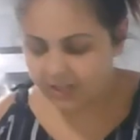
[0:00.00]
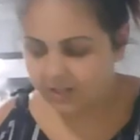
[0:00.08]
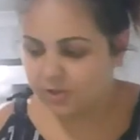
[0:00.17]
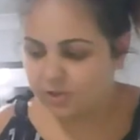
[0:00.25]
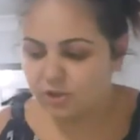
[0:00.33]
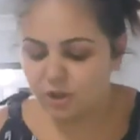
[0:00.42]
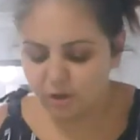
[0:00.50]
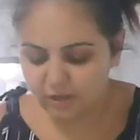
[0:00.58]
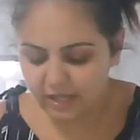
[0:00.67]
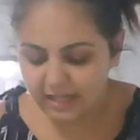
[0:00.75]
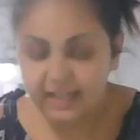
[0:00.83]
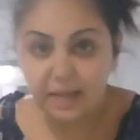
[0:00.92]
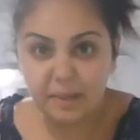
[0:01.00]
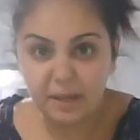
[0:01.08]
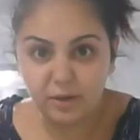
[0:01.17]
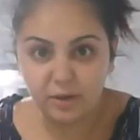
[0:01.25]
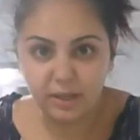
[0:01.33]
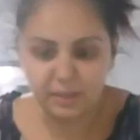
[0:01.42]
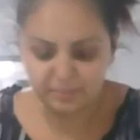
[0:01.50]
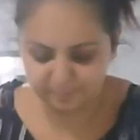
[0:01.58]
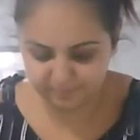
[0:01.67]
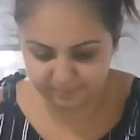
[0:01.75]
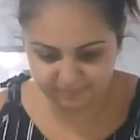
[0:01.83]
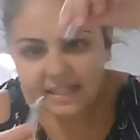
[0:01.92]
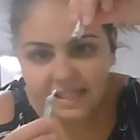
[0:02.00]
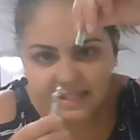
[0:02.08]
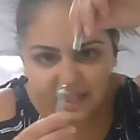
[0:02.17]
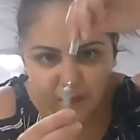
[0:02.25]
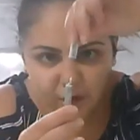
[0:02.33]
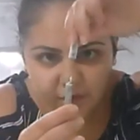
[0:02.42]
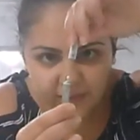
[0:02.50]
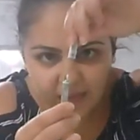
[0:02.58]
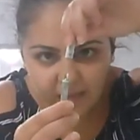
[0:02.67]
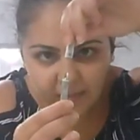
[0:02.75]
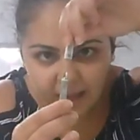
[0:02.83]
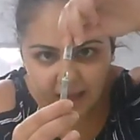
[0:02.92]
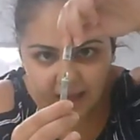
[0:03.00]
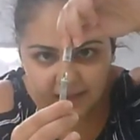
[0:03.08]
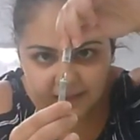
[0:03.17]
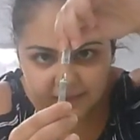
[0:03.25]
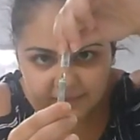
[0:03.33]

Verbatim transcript: You do not need numbing cream. Doesn't hurt that bad.